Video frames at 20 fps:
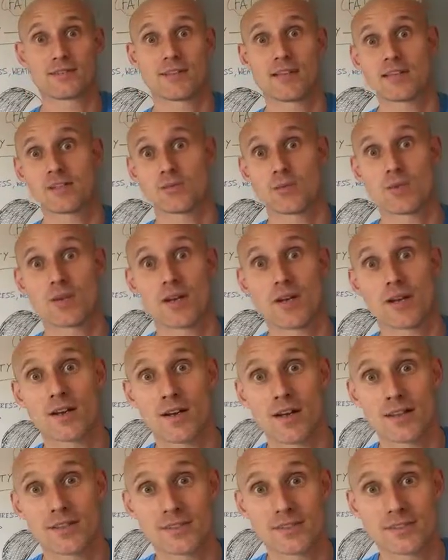That's what I'd
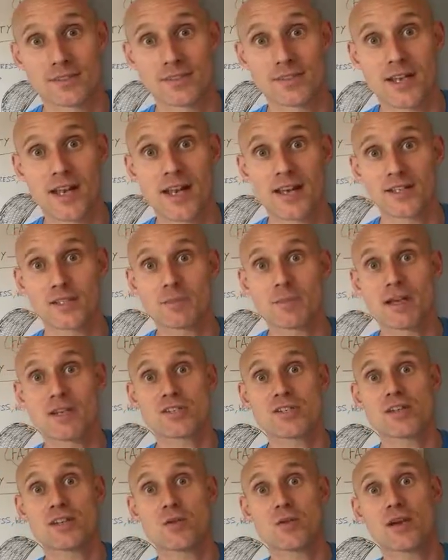like to say,
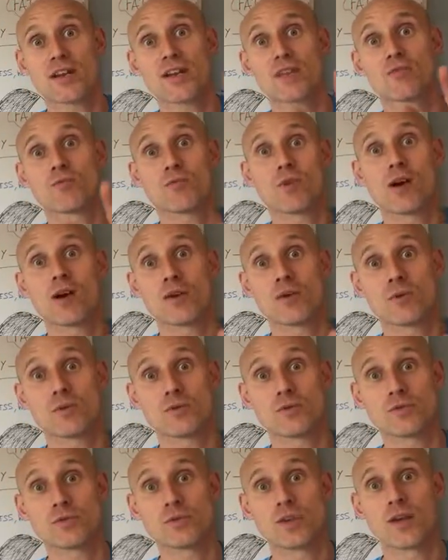especially when it
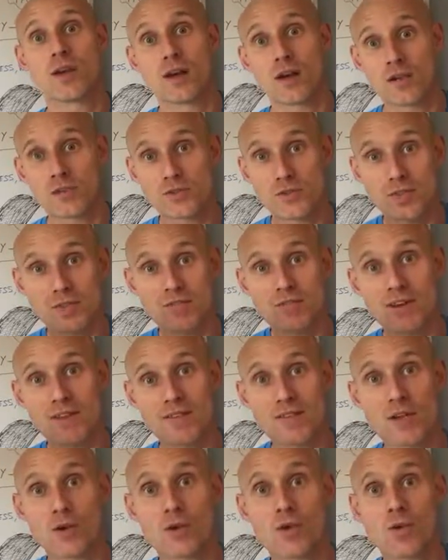rose. I drove
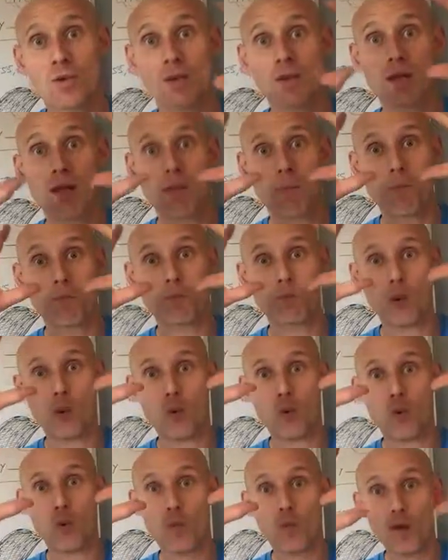around the corner,
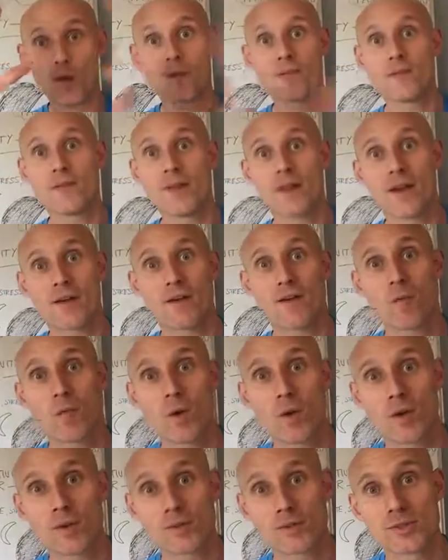boom, and there it
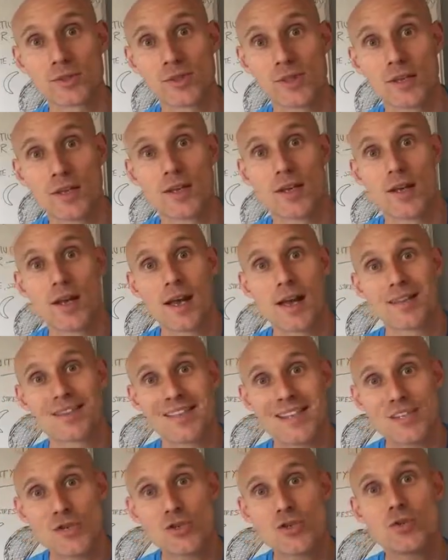was.
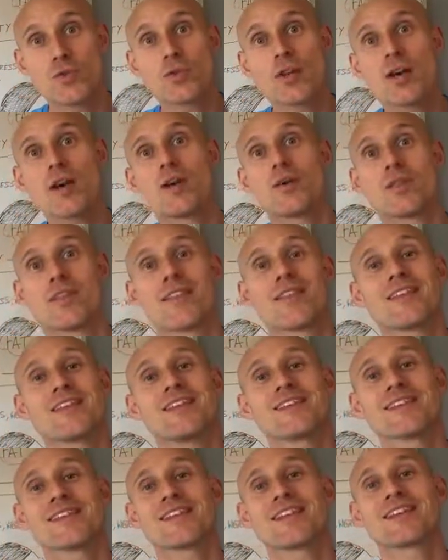Did you know that
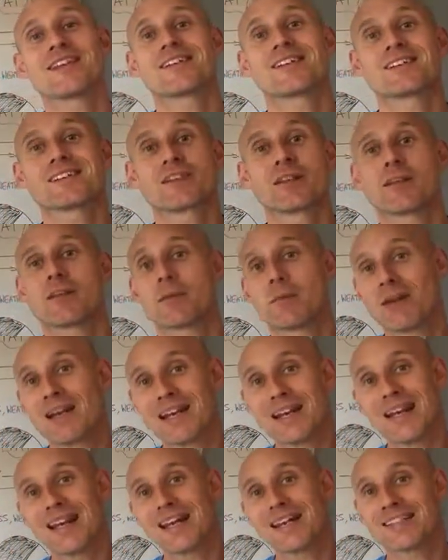these things, the
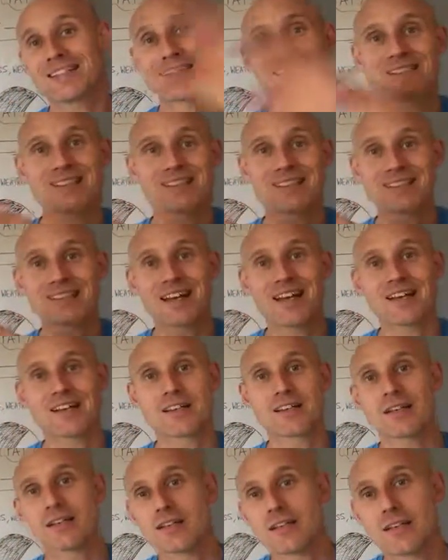planets, the
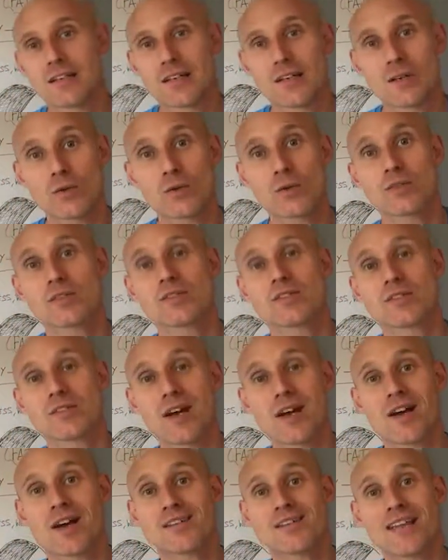sun, and all the
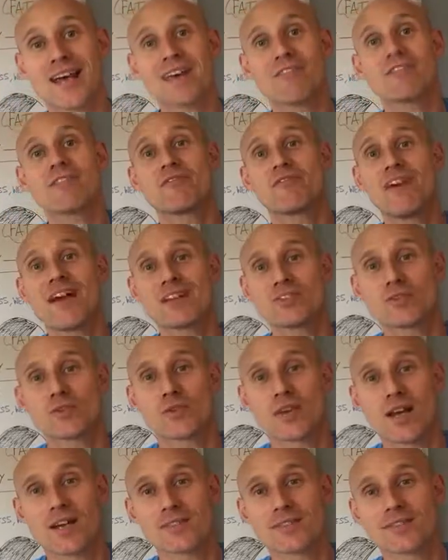stars, have an effect
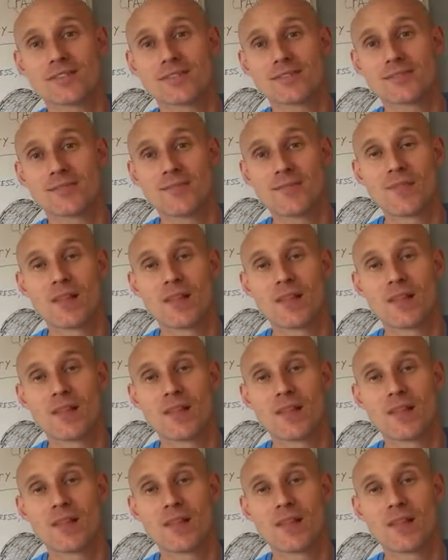on us?